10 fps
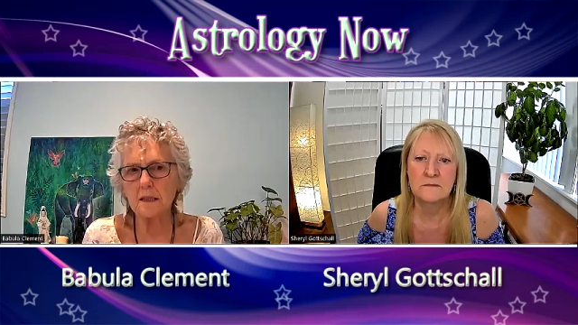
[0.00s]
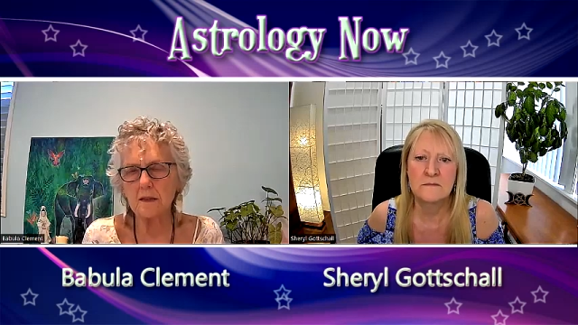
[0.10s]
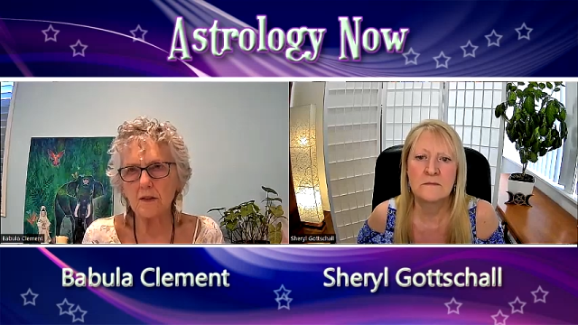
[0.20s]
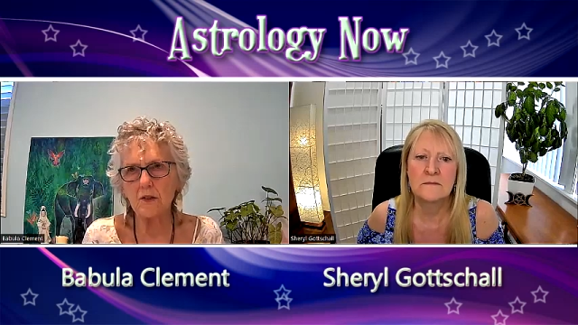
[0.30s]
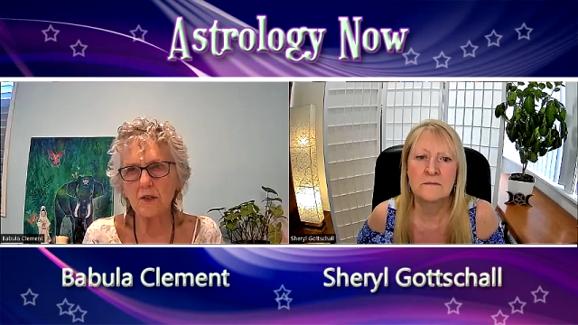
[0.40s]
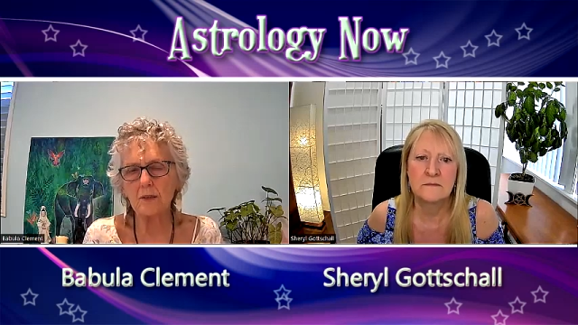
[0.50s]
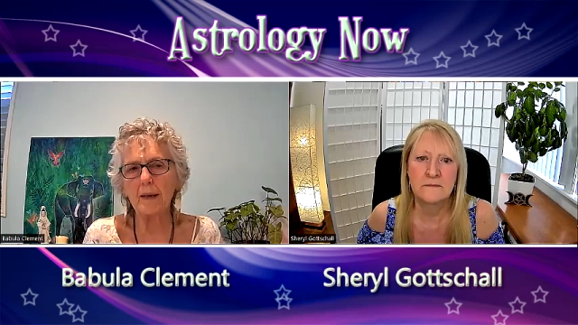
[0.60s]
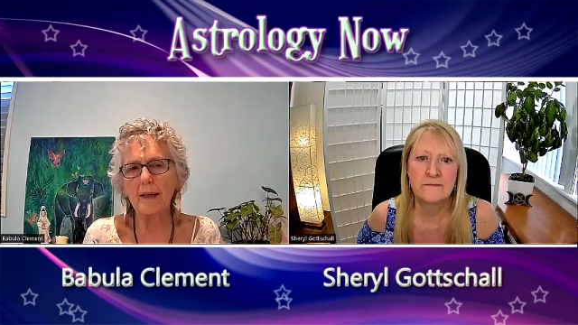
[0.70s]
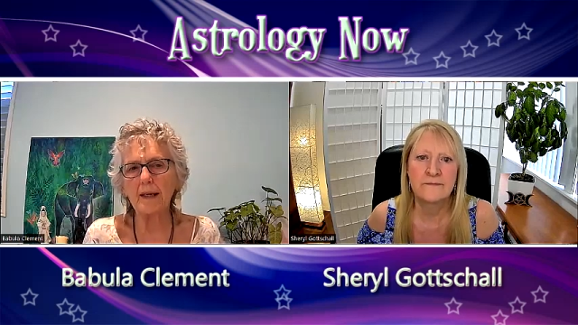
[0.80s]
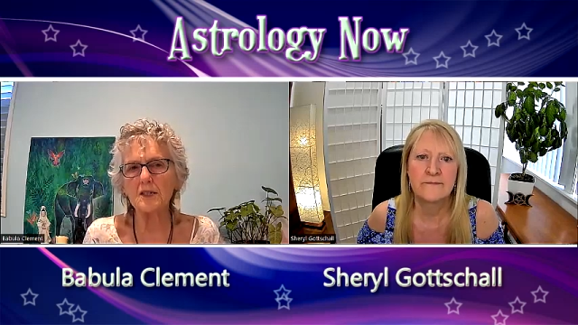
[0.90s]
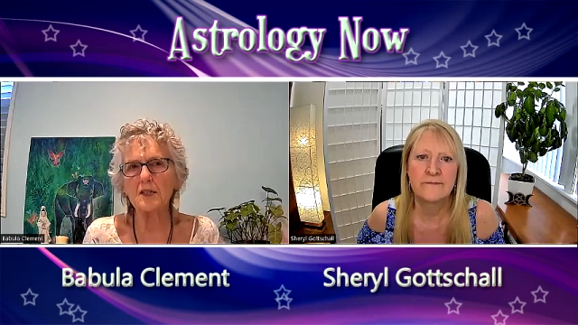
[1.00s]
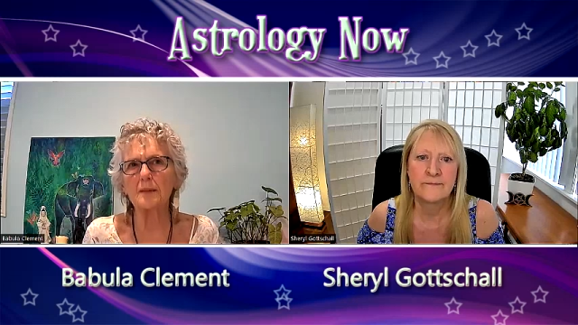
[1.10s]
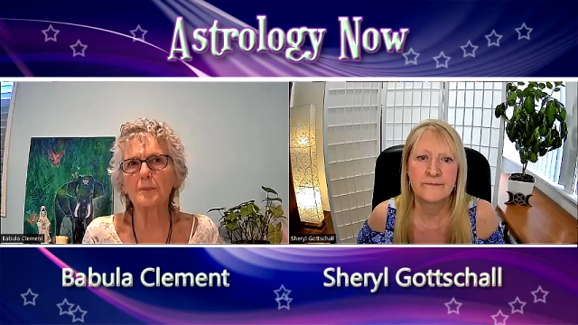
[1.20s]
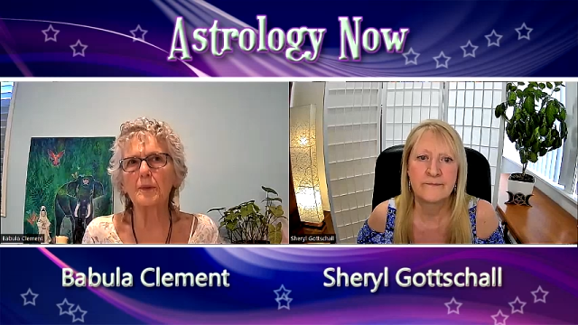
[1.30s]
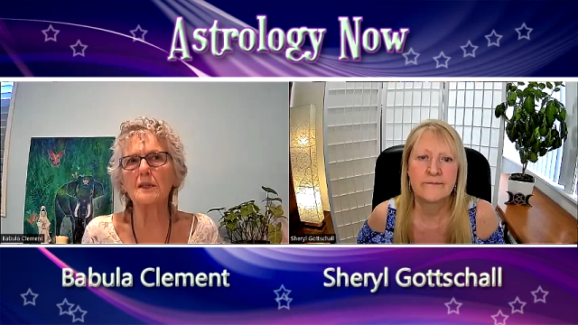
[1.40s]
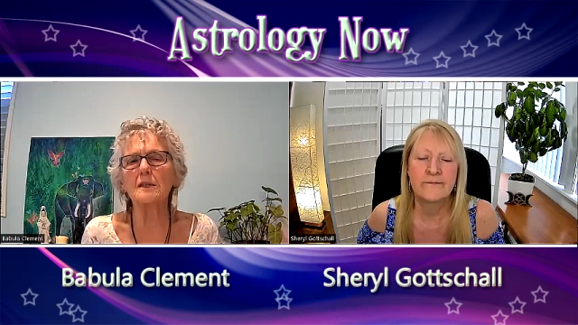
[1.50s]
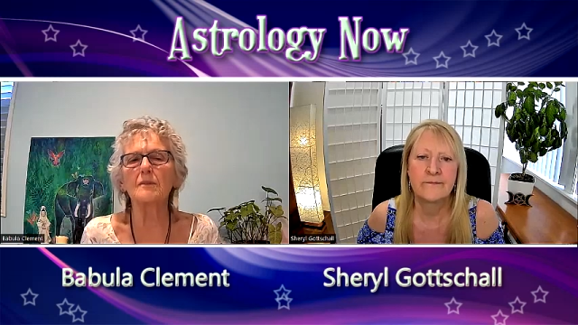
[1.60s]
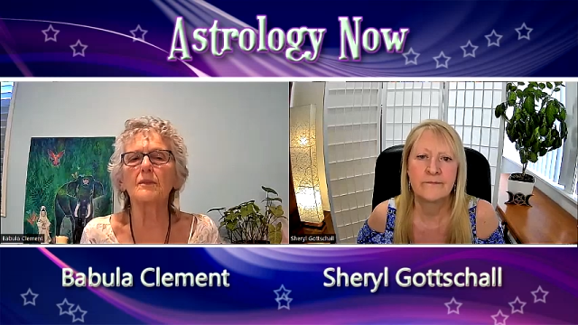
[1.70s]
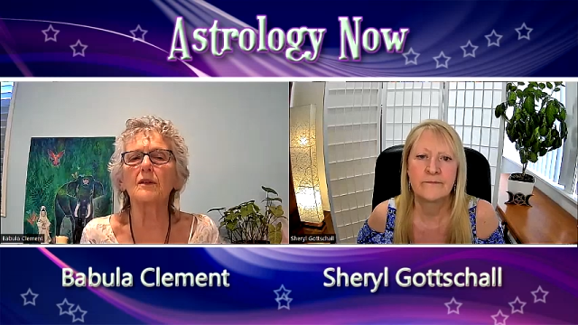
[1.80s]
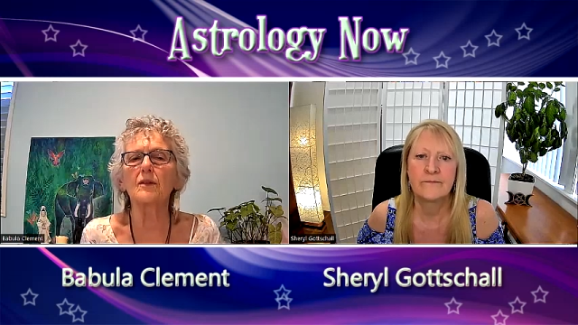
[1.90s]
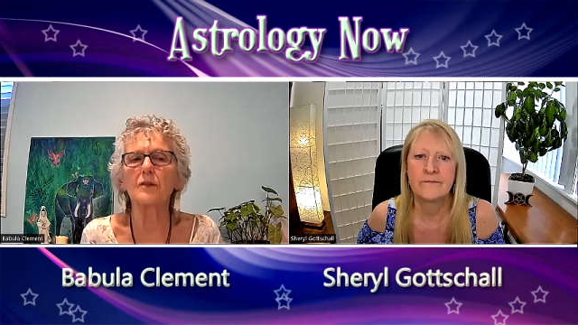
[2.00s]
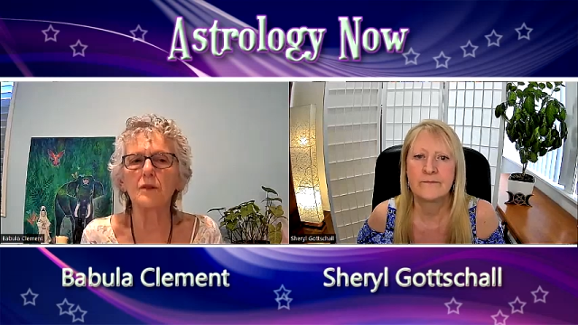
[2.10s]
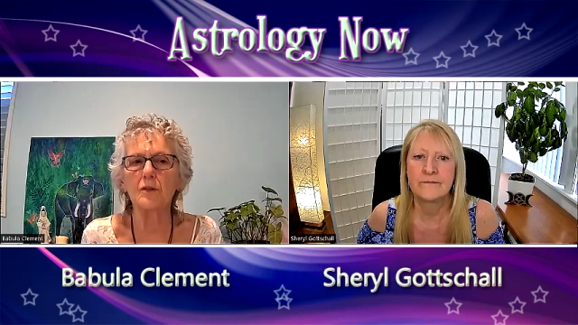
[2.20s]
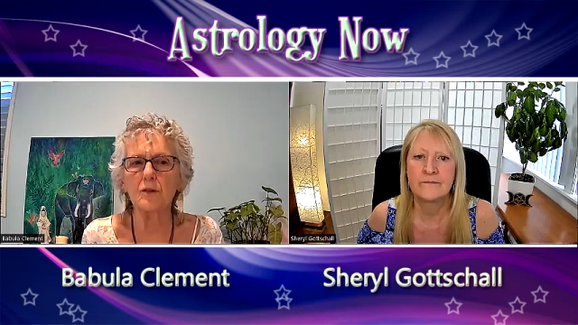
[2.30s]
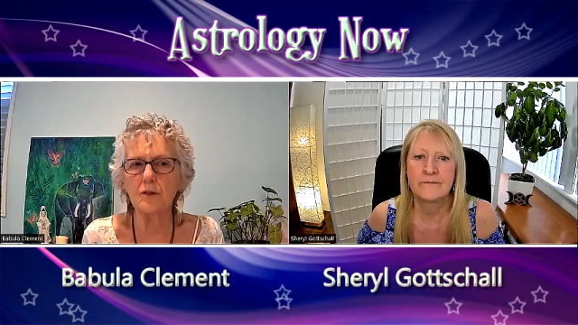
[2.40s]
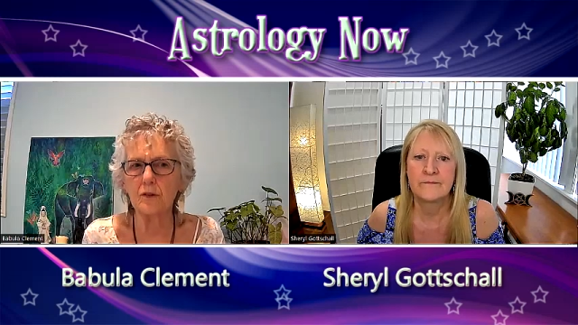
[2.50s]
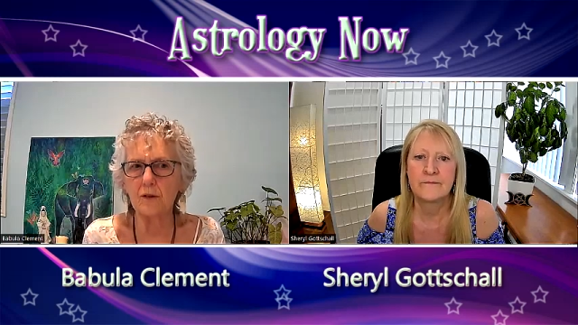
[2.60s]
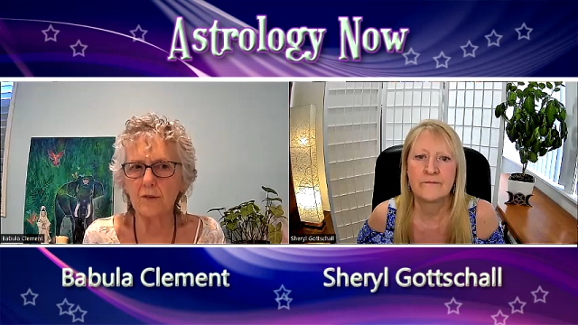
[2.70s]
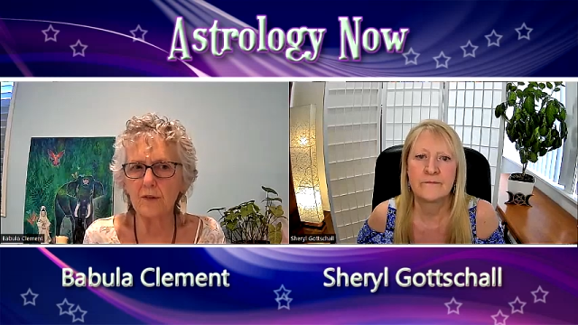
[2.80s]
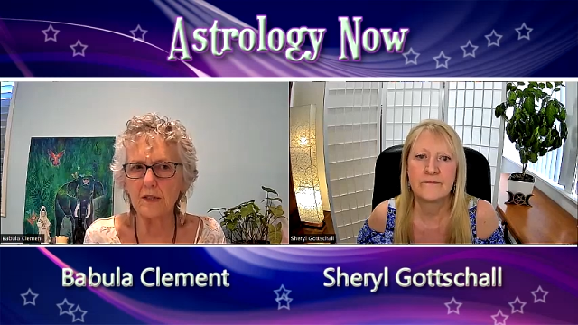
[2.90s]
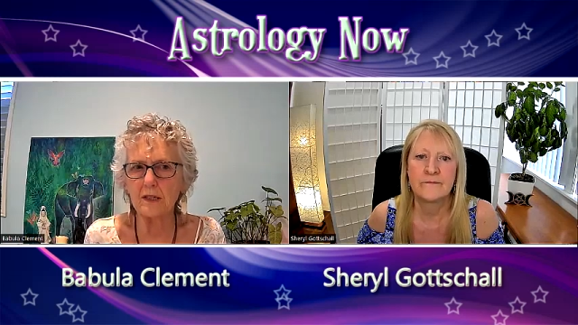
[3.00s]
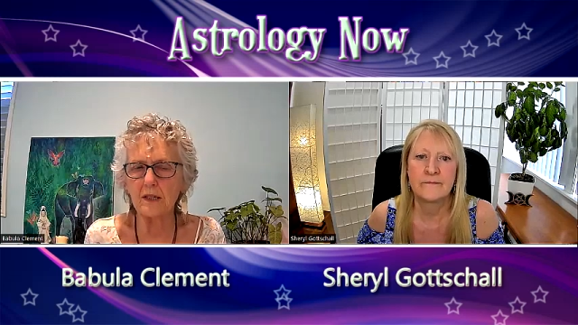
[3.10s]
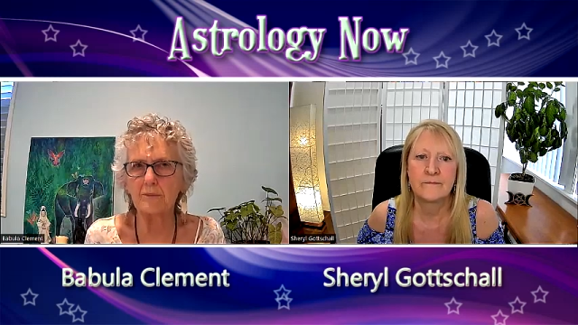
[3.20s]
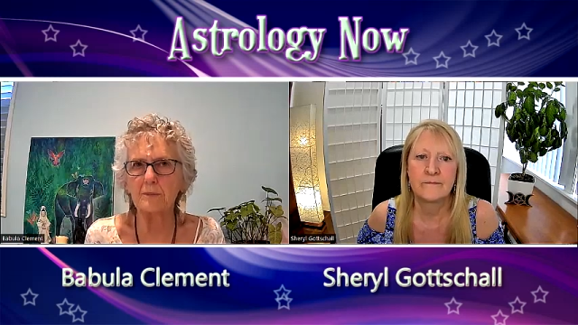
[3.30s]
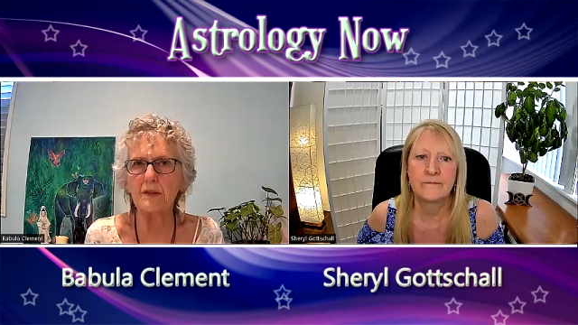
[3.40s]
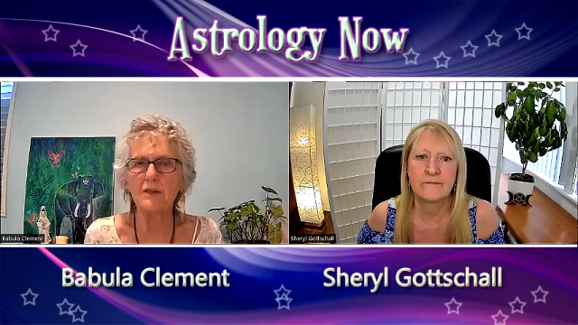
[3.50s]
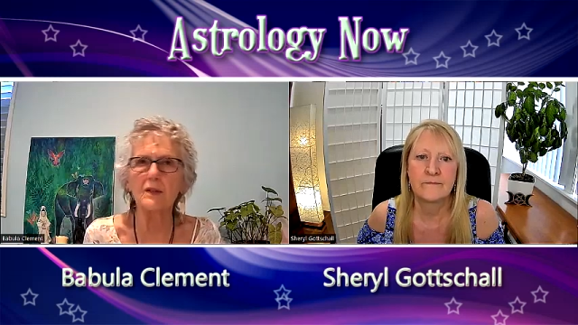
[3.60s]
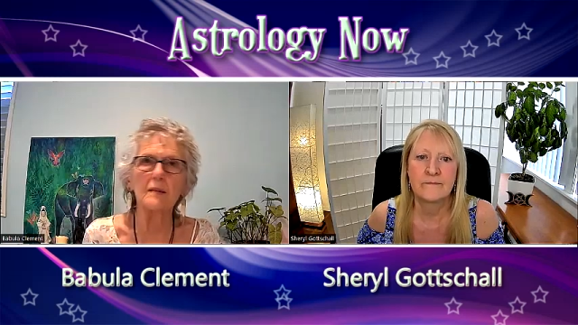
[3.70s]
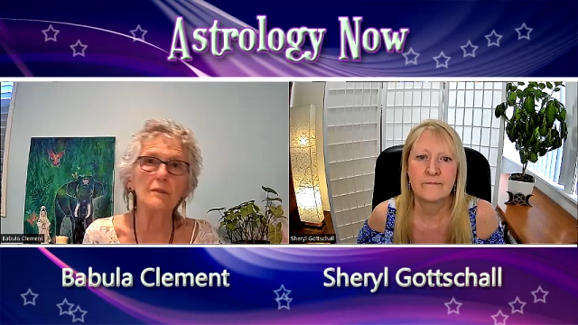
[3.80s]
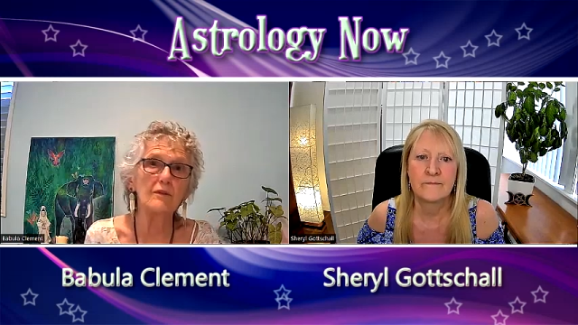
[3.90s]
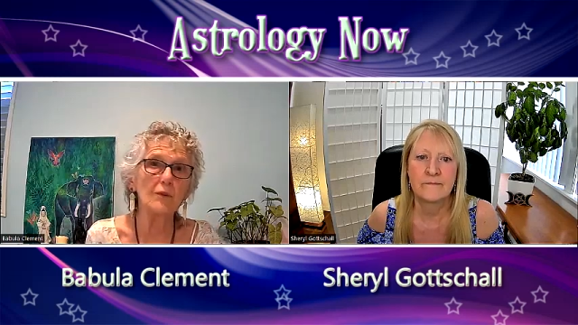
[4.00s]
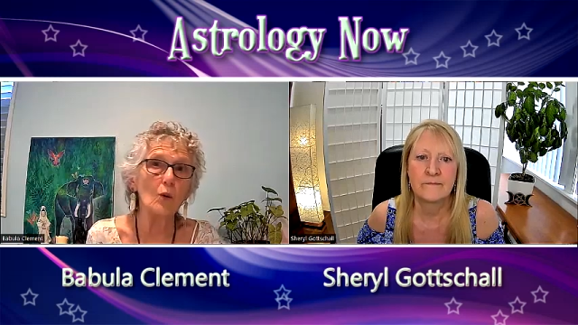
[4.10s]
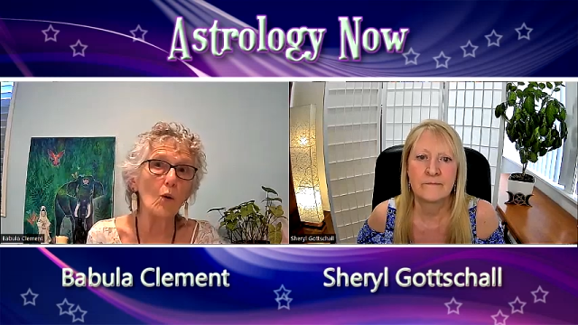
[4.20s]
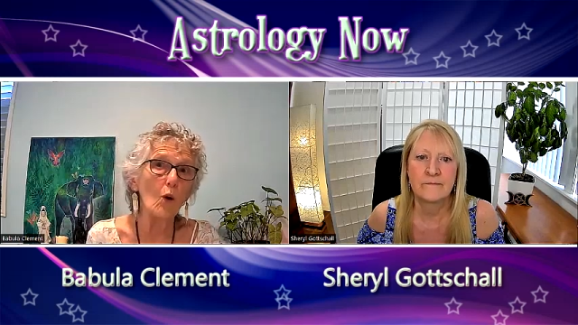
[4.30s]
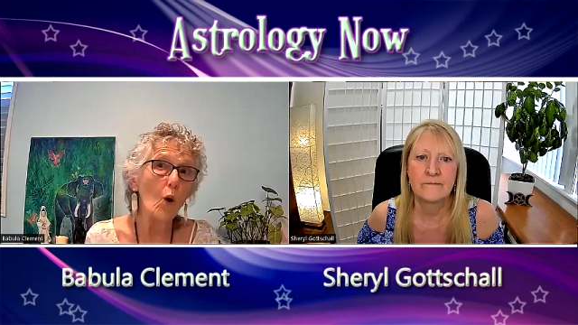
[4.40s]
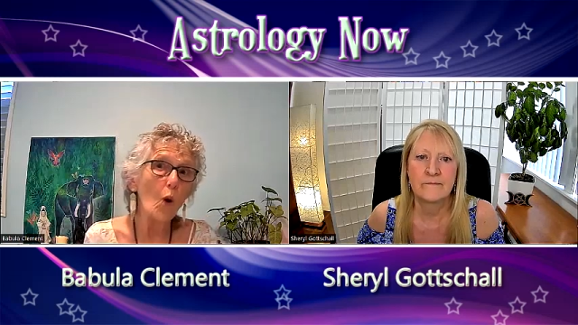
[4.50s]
Speaker 1: she may actually bring some things to the surface that haven't been seen before